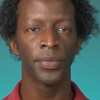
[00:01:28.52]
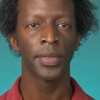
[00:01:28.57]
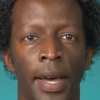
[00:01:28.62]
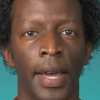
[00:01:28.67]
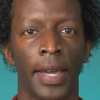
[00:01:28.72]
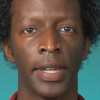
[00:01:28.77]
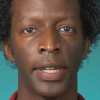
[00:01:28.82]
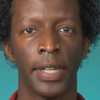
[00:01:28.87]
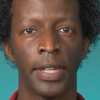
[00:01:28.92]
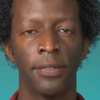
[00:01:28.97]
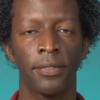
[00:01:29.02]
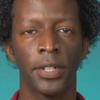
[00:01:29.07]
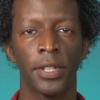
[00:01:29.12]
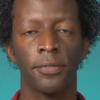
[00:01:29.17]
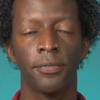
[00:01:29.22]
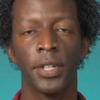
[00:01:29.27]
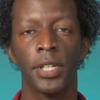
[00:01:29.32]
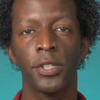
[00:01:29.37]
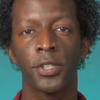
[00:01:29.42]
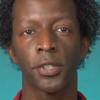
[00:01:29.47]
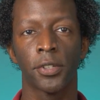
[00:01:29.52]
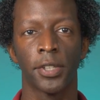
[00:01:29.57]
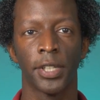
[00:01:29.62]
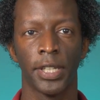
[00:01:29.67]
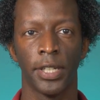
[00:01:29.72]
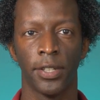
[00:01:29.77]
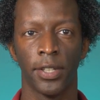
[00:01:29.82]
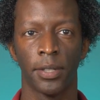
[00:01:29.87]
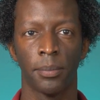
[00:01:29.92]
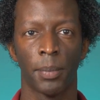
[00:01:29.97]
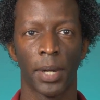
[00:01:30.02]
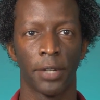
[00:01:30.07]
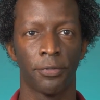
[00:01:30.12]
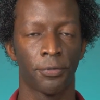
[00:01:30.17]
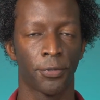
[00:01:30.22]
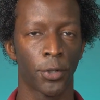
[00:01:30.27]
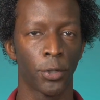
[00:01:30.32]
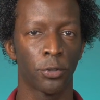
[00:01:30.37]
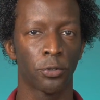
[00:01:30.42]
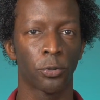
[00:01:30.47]
I even eventually did my
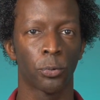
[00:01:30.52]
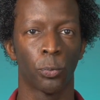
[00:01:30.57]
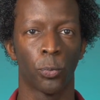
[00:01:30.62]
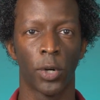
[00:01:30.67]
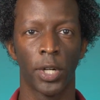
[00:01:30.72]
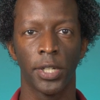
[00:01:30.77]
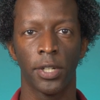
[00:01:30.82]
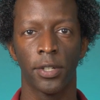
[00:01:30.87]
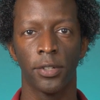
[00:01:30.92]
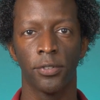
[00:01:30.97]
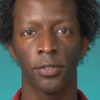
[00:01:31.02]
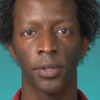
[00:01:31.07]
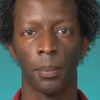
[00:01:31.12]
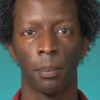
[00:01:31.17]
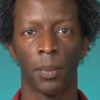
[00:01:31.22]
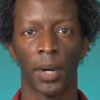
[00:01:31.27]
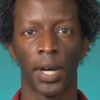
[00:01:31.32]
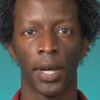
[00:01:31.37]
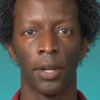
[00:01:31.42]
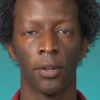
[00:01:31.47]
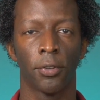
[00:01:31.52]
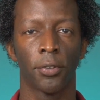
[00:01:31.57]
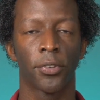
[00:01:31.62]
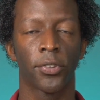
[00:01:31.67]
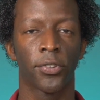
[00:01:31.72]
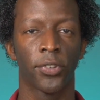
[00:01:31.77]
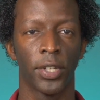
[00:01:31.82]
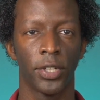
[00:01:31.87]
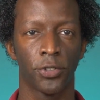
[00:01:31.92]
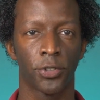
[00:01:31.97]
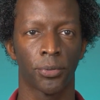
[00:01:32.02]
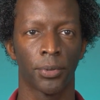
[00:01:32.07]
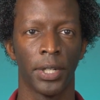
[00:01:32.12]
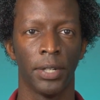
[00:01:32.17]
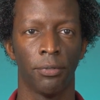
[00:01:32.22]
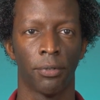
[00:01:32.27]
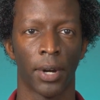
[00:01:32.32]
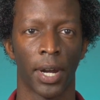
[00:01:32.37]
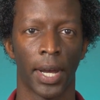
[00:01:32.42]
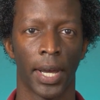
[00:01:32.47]
first 100-mile century
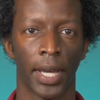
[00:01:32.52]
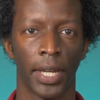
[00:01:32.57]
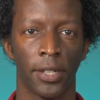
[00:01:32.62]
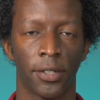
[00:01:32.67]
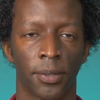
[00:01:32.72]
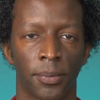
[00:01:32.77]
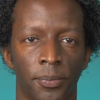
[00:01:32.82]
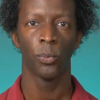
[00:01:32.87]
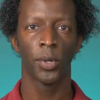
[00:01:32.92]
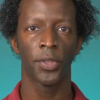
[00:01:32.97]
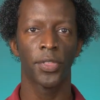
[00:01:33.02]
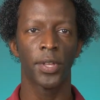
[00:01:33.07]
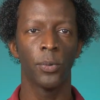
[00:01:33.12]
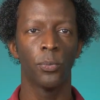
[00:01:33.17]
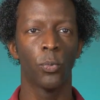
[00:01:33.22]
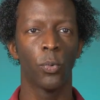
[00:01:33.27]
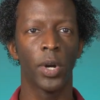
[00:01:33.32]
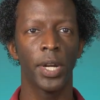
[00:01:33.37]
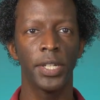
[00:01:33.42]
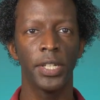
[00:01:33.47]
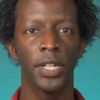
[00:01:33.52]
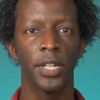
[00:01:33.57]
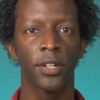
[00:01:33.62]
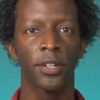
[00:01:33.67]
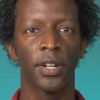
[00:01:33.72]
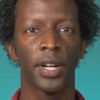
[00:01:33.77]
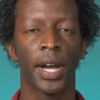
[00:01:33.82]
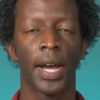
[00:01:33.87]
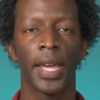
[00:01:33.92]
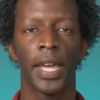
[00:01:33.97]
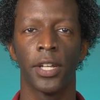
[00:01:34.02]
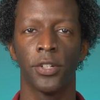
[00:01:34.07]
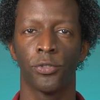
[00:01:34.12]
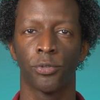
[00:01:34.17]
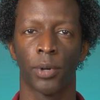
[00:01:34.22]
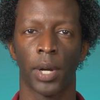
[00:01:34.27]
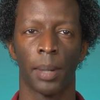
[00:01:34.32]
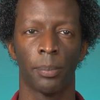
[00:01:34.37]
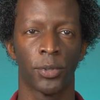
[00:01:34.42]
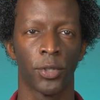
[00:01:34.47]
ride. Within 1 year, I had
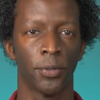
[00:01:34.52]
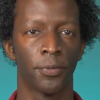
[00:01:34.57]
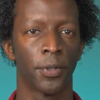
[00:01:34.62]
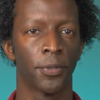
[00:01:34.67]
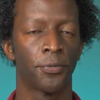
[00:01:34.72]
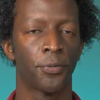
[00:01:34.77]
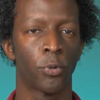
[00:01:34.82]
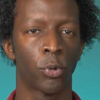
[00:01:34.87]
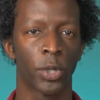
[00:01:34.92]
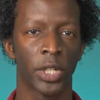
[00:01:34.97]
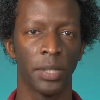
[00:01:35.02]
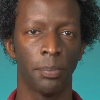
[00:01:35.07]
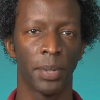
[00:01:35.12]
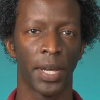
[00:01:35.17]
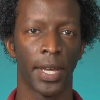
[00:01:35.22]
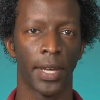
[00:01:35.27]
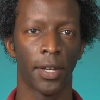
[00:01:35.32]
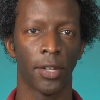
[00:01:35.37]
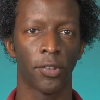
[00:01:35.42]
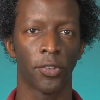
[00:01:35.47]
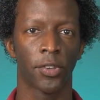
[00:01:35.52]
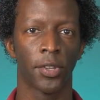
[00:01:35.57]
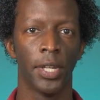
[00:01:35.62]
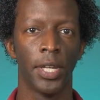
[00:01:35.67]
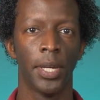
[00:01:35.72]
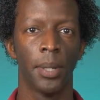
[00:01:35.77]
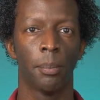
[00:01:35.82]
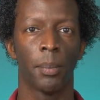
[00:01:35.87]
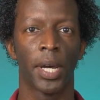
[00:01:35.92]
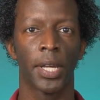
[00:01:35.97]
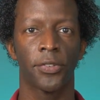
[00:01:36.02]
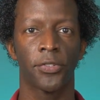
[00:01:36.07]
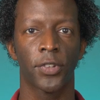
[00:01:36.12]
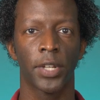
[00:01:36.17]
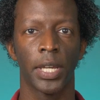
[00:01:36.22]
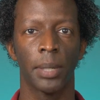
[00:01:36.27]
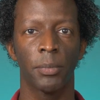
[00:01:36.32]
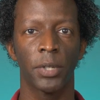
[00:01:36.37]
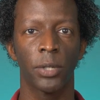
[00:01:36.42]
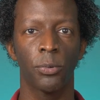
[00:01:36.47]
dropped over 40 pounds. My
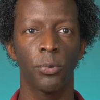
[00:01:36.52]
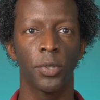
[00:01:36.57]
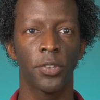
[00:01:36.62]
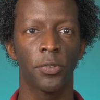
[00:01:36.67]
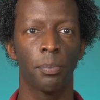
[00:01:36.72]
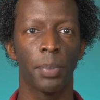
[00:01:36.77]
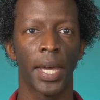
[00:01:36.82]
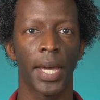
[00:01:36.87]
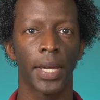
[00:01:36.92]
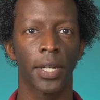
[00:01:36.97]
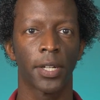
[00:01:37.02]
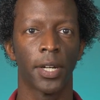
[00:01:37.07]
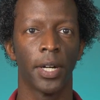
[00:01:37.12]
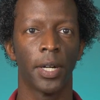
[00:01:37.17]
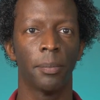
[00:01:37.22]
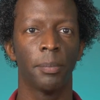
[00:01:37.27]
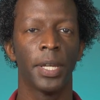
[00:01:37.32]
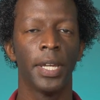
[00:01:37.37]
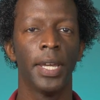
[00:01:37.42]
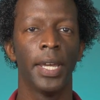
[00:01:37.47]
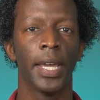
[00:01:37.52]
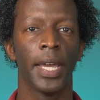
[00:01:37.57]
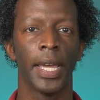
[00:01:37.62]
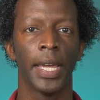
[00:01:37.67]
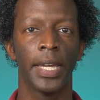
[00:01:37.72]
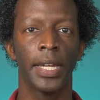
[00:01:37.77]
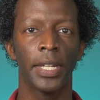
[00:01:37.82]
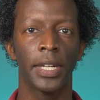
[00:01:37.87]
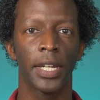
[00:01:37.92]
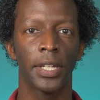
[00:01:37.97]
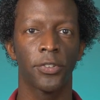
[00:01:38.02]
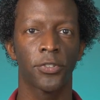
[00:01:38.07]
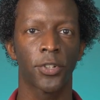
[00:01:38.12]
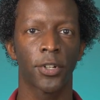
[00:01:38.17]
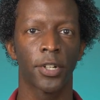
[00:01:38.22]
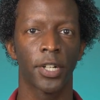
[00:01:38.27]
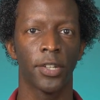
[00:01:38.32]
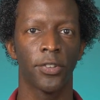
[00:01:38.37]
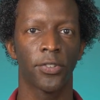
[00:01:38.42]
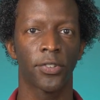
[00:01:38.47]
stamina was back up, and I
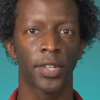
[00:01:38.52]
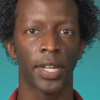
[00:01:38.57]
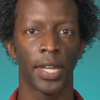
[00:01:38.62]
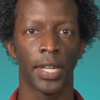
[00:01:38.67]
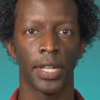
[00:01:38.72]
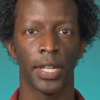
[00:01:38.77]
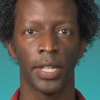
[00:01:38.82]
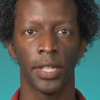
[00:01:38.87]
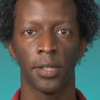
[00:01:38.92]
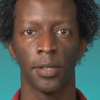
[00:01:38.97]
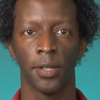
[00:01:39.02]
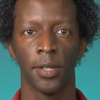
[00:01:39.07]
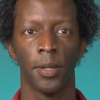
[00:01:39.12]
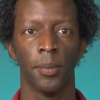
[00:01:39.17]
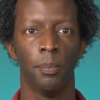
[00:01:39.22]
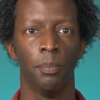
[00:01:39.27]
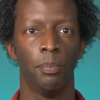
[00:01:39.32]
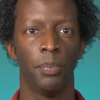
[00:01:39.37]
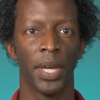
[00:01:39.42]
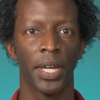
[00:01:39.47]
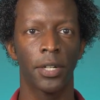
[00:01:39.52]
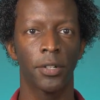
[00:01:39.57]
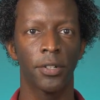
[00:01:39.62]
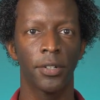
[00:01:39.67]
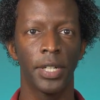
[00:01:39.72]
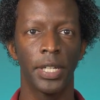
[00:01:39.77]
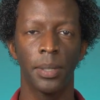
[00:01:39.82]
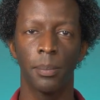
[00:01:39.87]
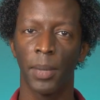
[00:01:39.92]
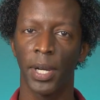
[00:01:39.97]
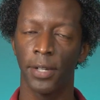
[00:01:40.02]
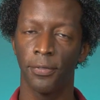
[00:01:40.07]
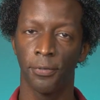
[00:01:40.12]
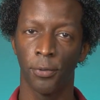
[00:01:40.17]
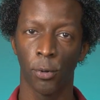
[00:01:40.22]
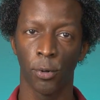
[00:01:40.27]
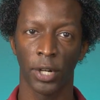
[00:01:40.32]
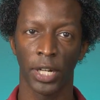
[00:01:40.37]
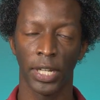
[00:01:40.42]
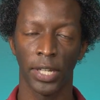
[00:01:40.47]
started skating better in my
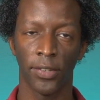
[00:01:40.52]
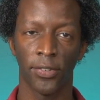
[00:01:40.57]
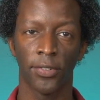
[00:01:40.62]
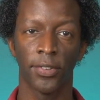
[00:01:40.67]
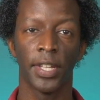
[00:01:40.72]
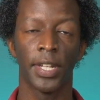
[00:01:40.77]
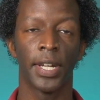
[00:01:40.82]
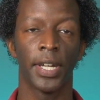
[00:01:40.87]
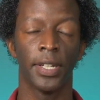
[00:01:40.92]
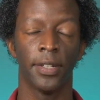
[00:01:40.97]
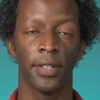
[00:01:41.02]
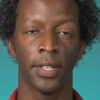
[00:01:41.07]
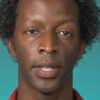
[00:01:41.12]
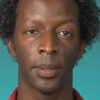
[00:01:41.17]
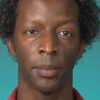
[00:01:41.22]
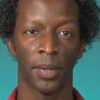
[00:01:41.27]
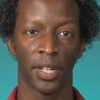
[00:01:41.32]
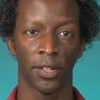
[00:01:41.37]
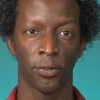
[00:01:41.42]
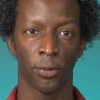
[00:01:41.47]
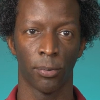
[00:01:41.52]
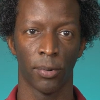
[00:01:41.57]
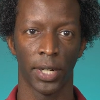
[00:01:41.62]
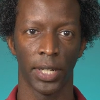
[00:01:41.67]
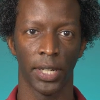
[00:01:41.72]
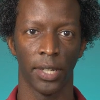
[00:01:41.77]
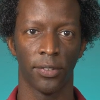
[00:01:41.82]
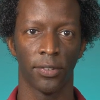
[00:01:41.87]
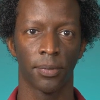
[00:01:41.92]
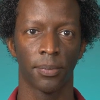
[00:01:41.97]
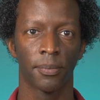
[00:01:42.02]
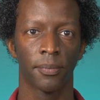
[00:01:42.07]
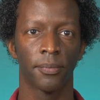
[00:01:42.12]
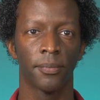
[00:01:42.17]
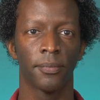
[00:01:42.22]
40s than I did in my 20s.